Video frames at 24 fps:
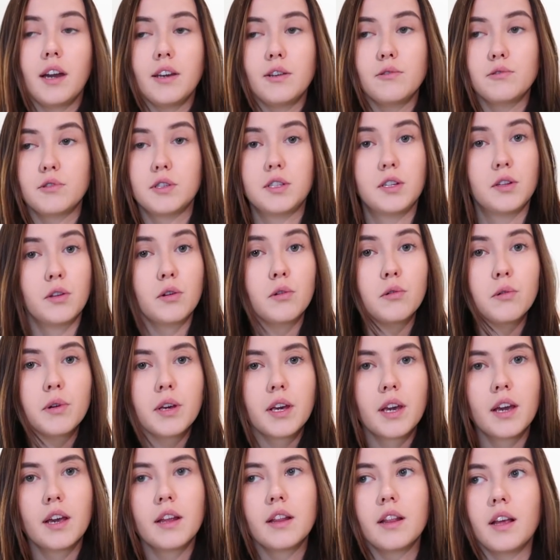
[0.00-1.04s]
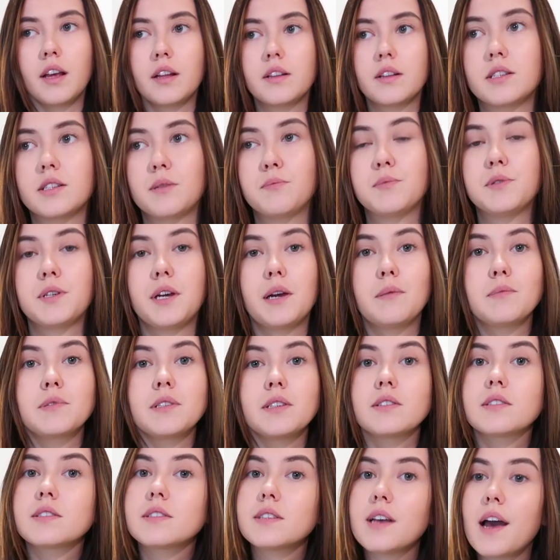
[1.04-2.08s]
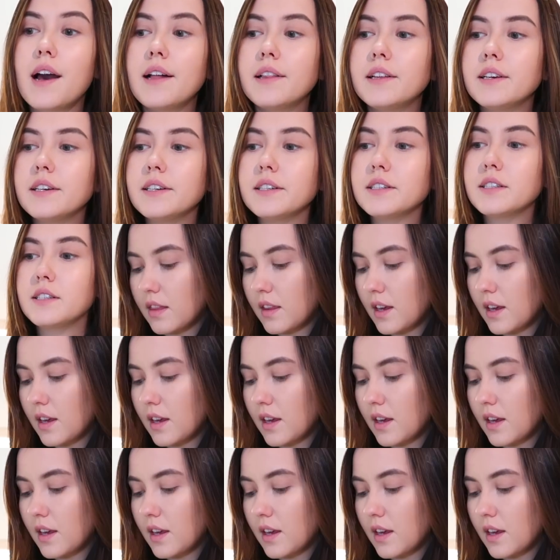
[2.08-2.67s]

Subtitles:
I use it in cooking sometimes in salad.